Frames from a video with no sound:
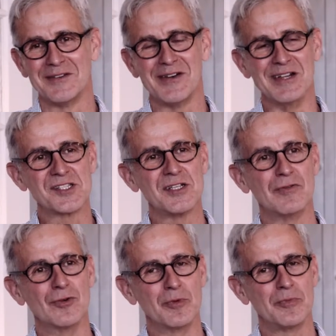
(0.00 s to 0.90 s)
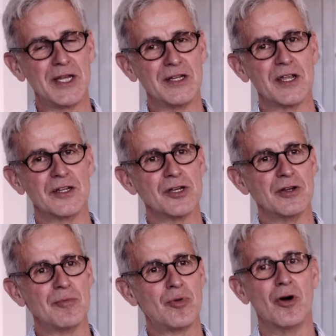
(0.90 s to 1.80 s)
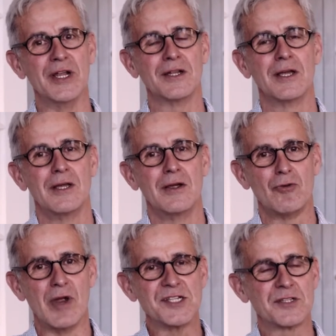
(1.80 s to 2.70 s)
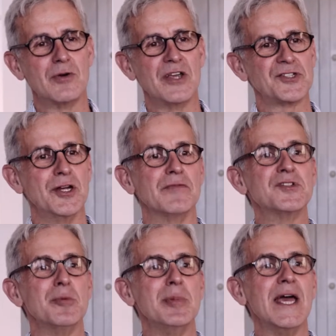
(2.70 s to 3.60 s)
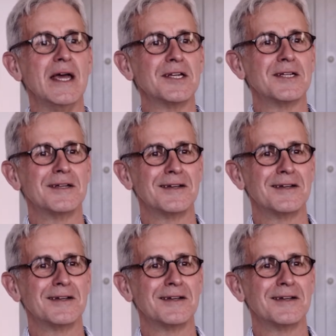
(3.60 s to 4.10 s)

very civil, but at a certain point raised the question of Tibet.